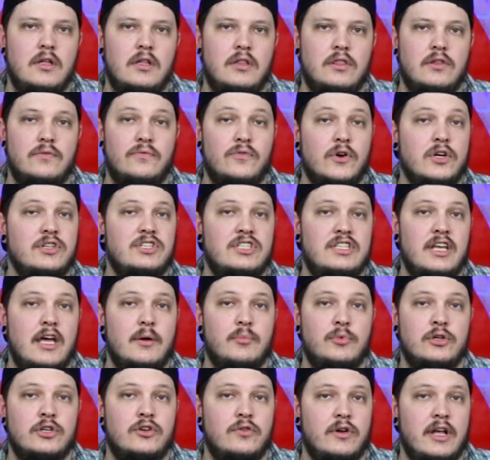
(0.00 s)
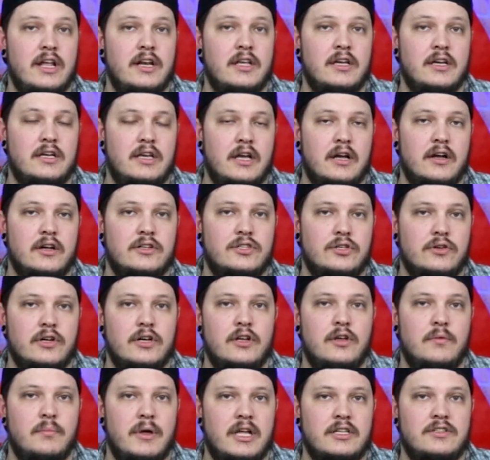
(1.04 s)
The first step when creating a character
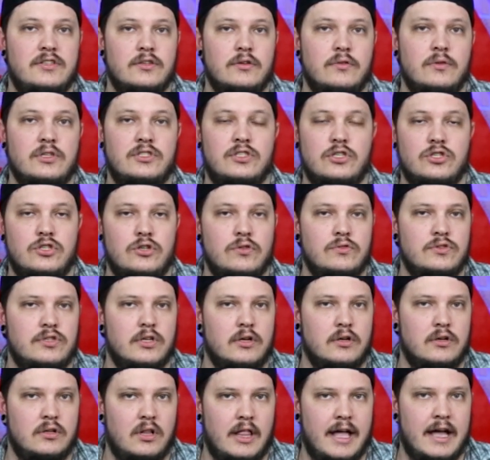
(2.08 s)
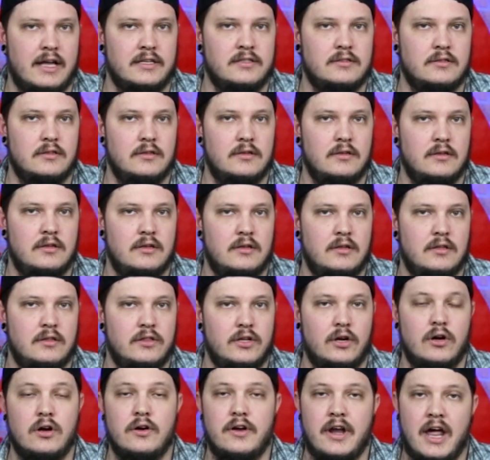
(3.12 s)
in Hametsu is to choose their class.
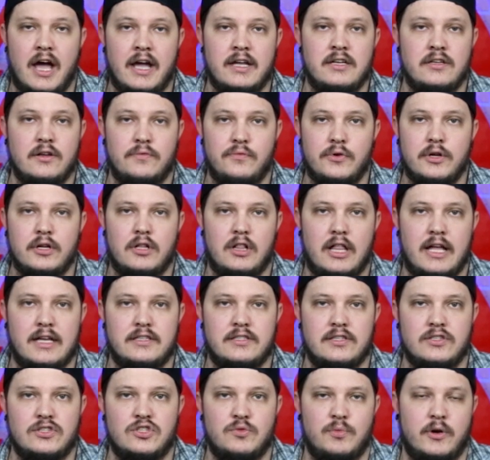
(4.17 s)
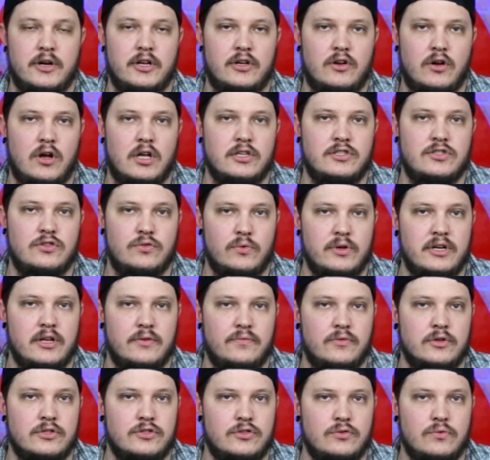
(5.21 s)
There are 9 different classes spread across 3
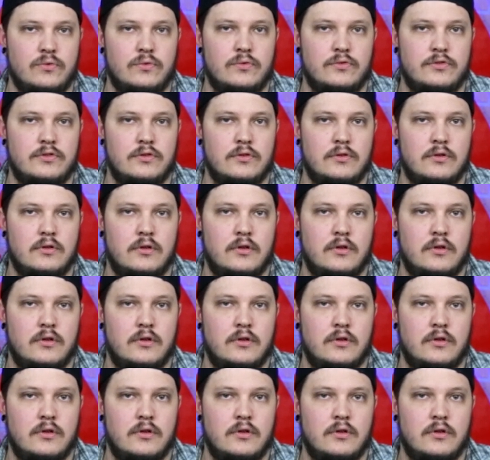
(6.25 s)
different schools.